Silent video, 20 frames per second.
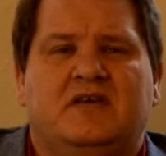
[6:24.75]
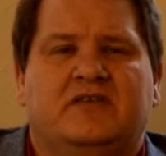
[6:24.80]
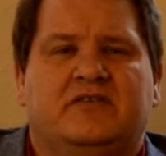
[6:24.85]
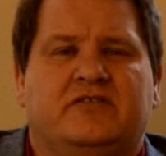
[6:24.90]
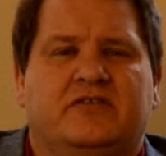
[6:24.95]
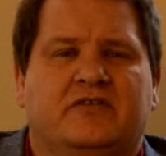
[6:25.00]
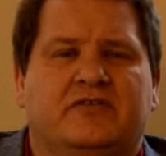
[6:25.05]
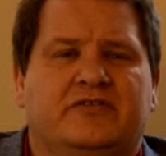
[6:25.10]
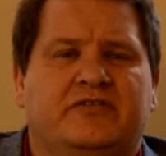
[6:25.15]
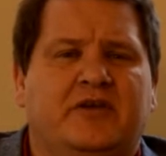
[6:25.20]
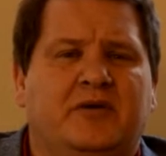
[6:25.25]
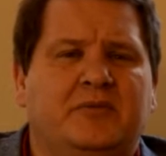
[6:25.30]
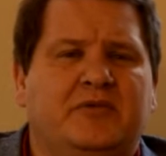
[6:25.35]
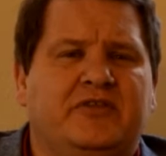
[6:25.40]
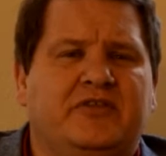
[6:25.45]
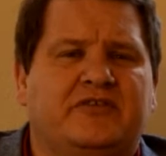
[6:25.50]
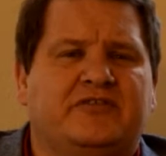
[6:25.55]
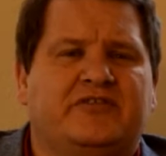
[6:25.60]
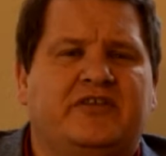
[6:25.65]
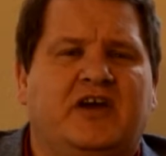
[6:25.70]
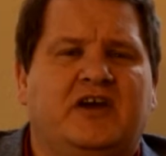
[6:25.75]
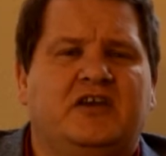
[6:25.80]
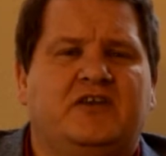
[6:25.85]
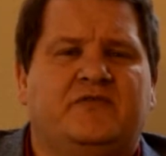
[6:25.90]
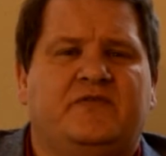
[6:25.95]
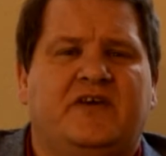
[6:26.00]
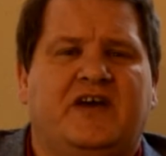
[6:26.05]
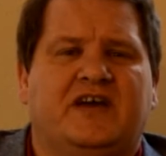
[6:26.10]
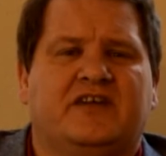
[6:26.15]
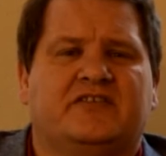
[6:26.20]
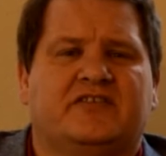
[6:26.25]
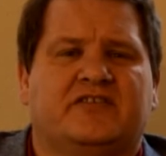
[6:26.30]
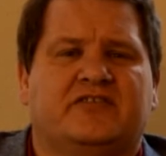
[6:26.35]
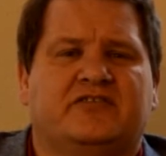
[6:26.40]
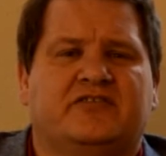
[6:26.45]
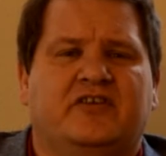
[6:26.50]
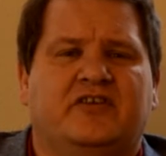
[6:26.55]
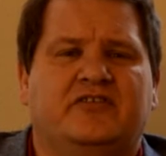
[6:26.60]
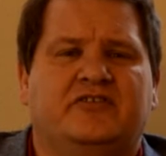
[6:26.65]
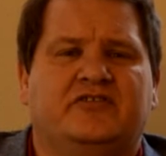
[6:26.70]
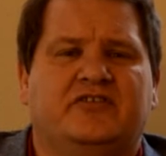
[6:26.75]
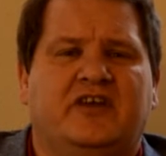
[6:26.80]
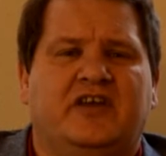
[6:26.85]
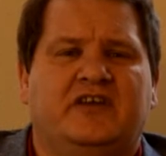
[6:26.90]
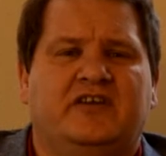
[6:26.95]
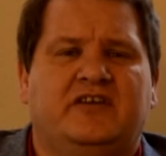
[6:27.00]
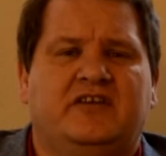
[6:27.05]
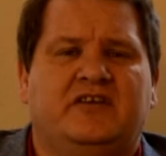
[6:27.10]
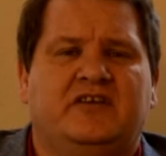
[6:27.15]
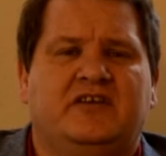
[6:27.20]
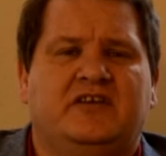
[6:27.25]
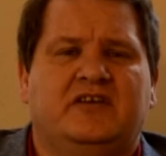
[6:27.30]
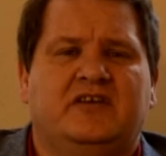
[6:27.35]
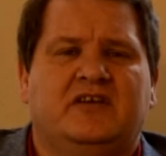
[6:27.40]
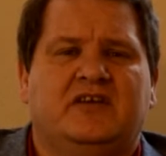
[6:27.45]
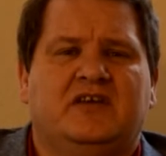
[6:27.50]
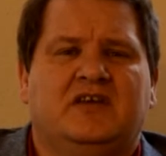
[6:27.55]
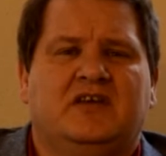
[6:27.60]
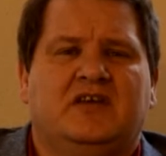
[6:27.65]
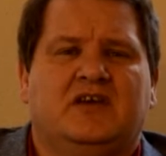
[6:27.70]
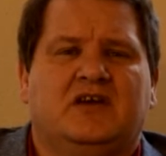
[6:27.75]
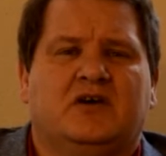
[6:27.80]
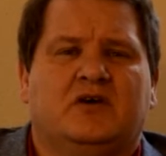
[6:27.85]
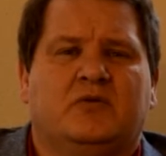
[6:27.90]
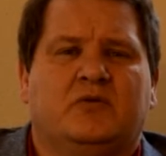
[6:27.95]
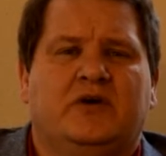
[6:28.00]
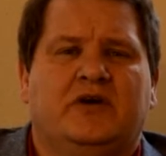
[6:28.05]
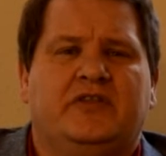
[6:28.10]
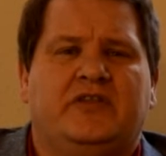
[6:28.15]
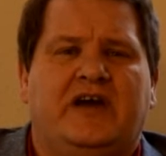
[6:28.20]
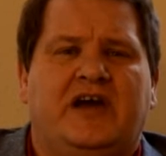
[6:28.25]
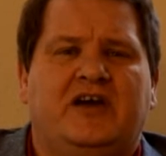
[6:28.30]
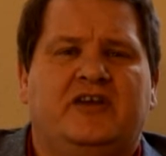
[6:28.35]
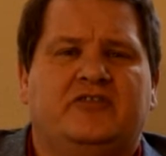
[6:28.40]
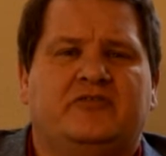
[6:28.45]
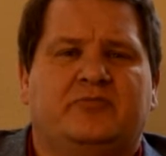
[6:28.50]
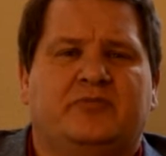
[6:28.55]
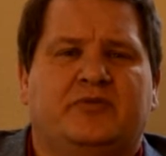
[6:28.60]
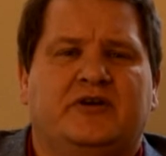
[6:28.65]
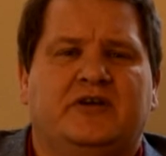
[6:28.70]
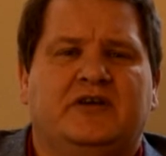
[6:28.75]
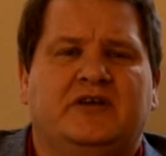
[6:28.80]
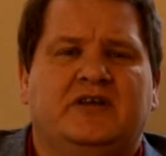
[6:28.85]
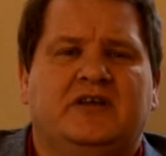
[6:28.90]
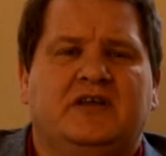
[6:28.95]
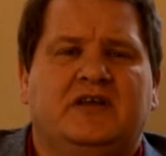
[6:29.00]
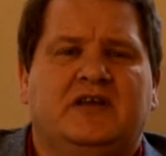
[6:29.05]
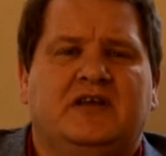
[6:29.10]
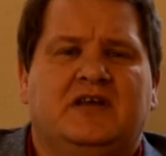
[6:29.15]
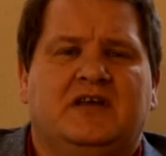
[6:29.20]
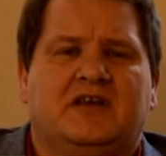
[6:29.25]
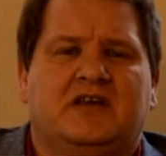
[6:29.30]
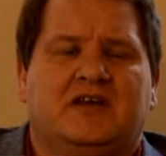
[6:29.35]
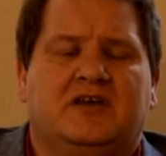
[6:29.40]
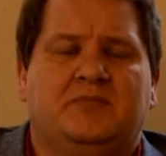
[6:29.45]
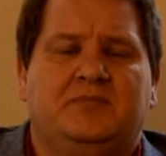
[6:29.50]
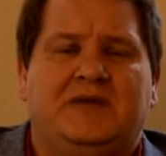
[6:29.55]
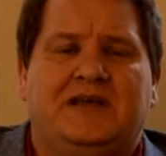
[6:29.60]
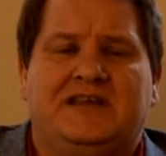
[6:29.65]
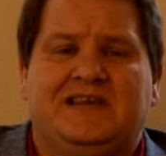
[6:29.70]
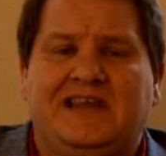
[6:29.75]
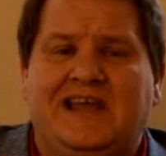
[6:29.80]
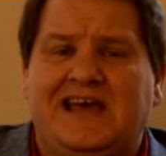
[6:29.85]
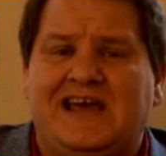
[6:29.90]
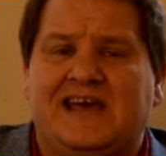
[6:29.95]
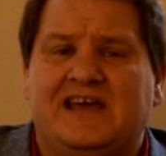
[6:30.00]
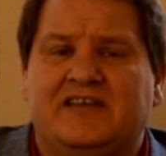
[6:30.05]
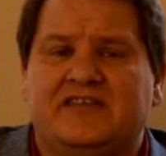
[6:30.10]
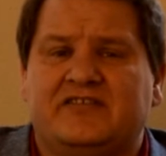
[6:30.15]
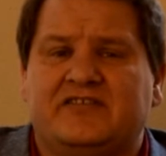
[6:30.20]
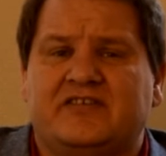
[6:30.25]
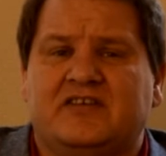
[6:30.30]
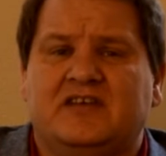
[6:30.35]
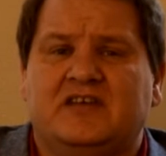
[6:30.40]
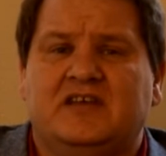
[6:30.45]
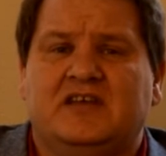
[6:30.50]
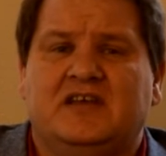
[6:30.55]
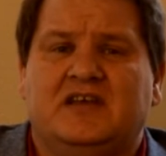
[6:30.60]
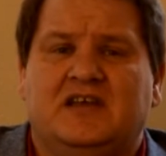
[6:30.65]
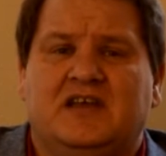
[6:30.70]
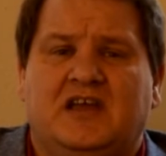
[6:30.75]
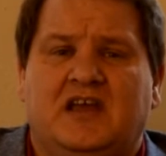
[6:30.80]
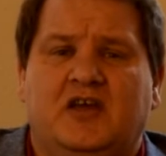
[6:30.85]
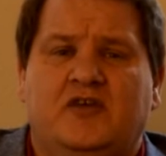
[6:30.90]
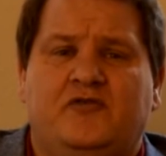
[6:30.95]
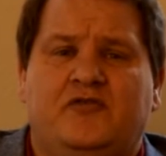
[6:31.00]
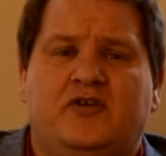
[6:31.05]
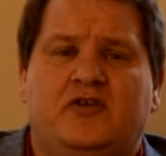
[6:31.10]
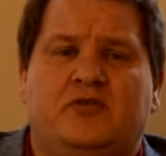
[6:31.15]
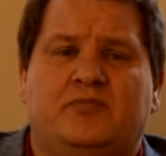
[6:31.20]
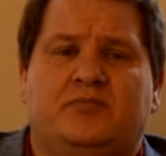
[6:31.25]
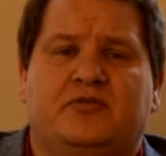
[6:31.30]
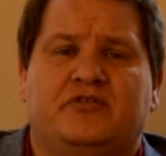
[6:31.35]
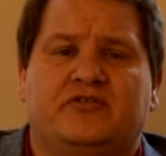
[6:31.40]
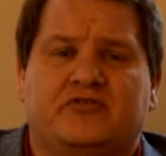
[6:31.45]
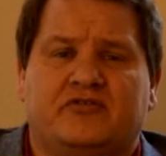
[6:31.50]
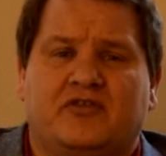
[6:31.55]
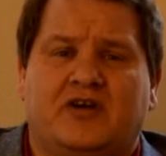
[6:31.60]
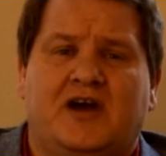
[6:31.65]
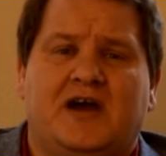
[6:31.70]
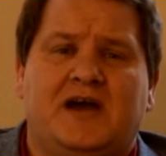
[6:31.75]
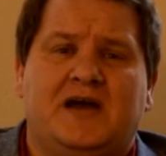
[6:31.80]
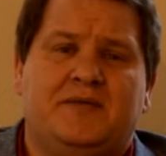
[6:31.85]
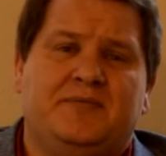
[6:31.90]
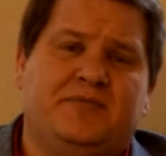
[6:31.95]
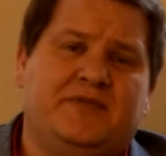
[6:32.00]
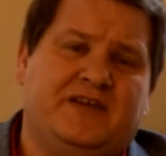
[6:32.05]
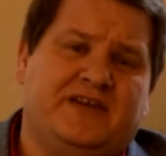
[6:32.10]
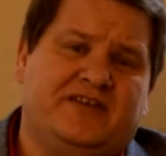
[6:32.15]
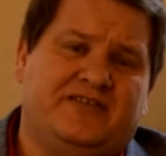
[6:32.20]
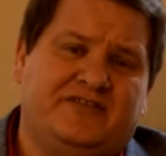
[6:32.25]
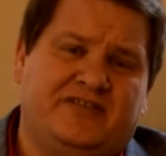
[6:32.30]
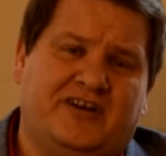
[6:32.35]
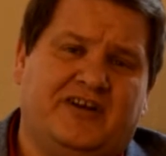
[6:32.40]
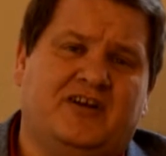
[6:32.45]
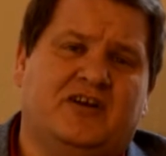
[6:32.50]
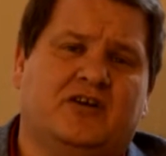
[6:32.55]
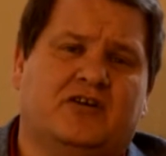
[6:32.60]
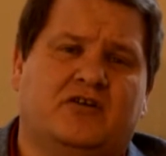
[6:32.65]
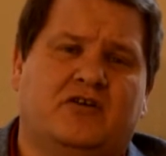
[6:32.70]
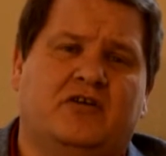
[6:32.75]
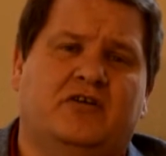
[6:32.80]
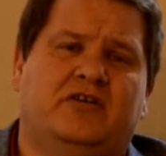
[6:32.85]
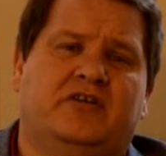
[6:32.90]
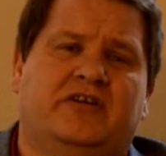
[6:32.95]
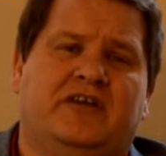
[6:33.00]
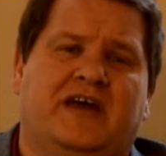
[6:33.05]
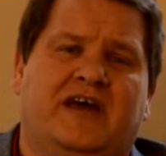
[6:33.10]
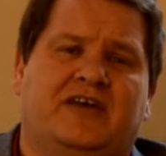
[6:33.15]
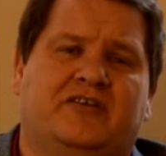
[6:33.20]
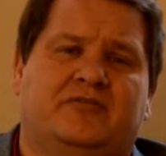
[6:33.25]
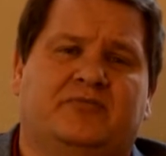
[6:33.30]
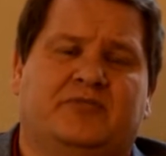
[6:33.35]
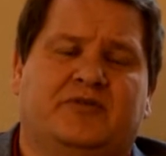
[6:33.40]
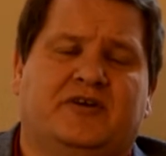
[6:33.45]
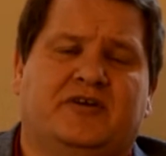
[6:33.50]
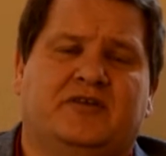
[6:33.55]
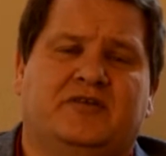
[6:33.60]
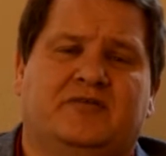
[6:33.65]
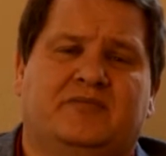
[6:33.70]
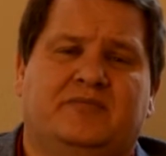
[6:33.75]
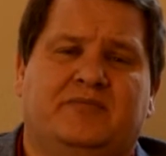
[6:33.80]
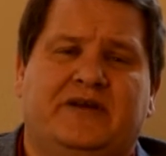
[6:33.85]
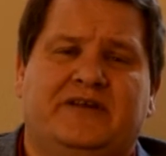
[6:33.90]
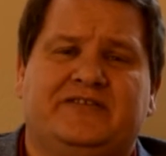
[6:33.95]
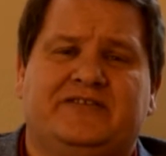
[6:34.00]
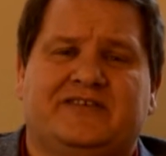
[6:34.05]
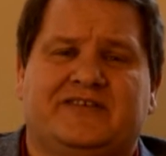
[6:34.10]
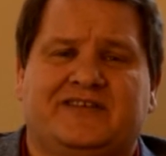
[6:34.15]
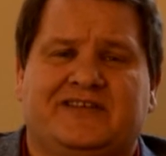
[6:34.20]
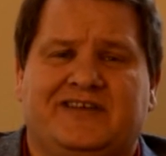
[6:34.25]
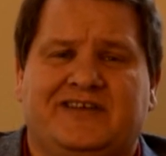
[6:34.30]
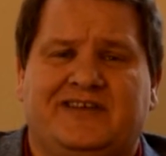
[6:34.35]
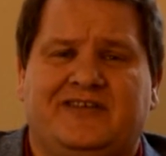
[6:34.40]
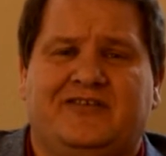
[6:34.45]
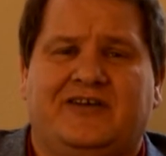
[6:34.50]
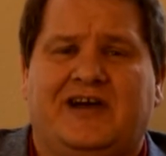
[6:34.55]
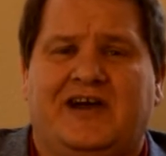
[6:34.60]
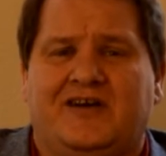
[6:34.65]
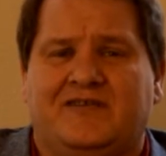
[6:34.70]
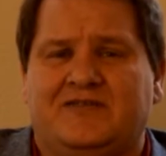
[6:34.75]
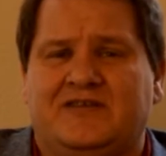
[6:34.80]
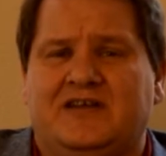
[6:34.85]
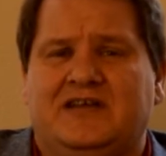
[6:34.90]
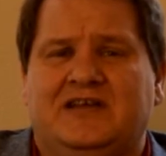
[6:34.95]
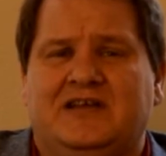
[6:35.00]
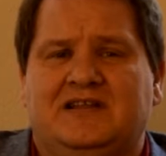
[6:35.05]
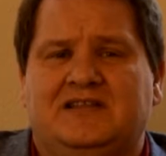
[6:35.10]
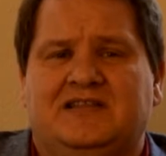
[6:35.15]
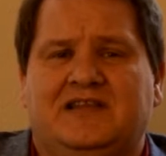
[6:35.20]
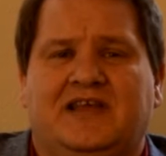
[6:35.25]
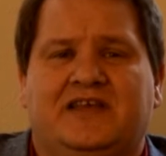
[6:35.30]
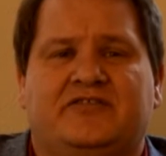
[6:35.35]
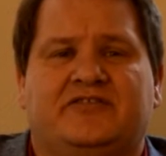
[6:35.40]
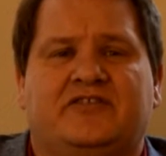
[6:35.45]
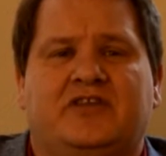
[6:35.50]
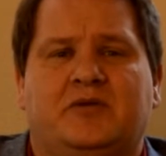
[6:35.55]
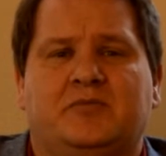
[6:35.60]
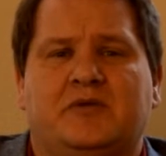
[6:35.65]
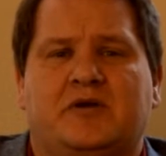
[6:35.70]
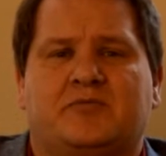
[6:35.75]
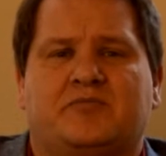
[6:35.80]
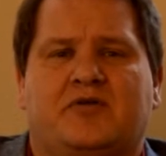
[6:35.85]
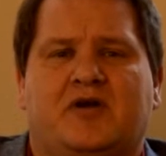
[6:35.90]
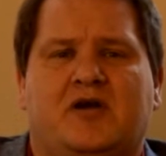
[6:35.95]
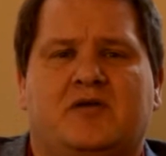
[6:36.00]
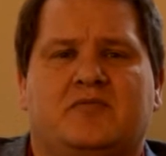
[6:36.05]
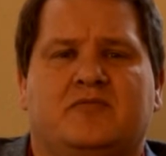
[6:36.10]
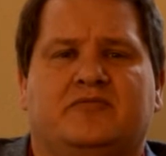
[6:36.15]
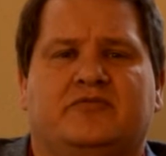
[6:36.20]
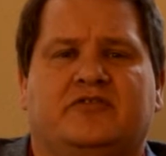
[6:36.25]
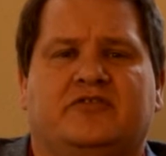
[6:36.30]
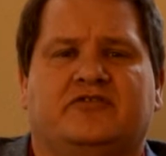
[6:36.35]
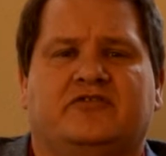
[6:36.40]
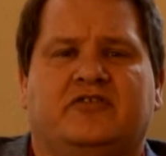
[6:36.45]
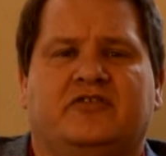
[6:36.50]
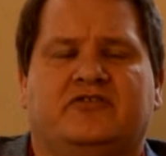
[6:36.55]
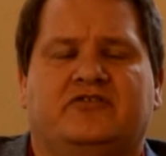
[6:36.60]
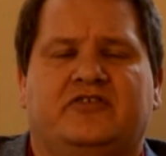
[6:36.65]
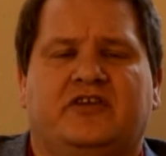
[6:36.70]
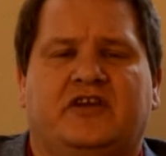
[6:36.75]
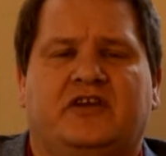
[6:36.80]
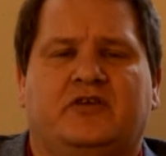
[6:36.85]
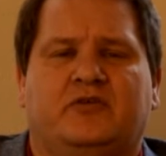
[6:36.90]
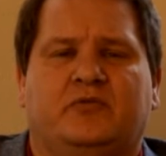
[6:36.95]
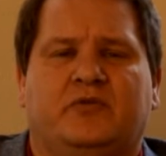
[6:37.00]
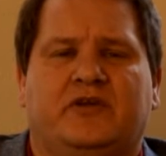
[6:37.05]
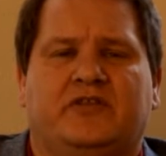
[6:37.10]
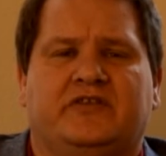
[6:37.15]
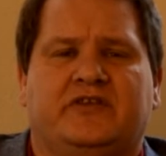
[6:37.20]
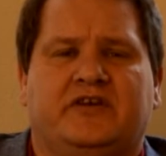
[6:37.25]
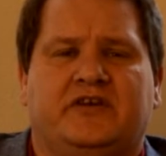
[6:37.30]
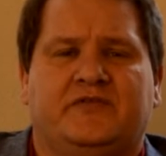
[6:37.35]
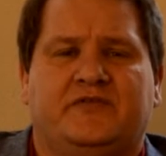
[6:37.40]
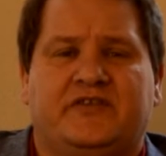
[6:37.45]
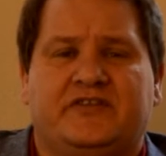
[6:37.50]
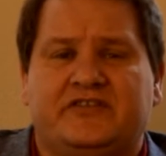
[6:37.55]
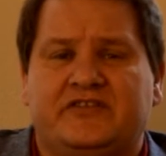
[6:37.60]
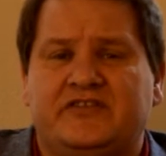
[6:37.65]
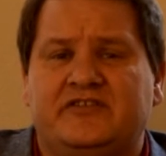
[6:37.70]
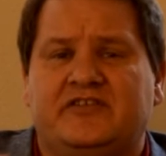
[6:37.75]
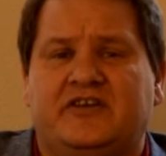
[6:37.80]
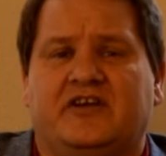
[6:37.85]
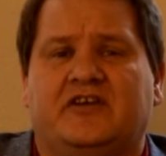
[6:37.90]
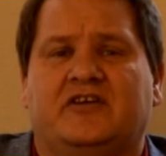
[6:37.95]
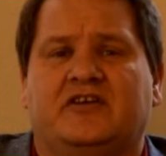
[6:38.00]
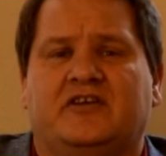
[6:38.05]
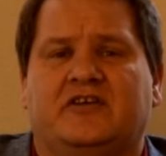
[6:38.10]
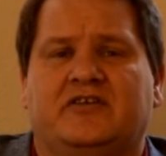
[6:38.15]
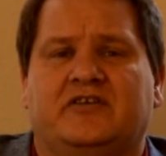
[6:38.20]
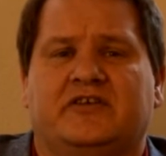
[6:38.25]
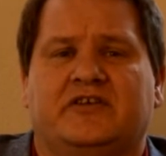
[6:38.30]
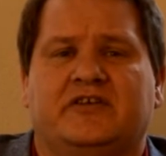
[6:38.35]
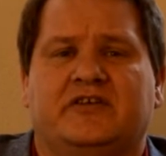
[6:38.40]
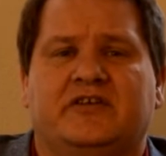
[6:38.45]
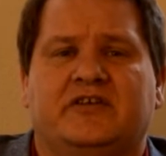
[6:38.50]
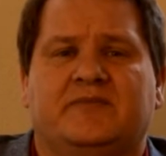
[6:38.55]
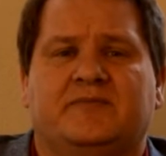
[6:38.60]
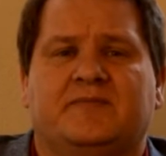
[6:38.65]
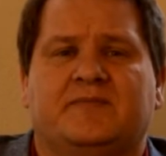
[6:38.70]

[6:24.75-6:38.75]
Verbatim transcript: So, some of the side effects associated with aspirin can be less if you're prescribed the enteric coated aspirin. Basically, you'll have less stomach problems associated with it if it's enteric coated.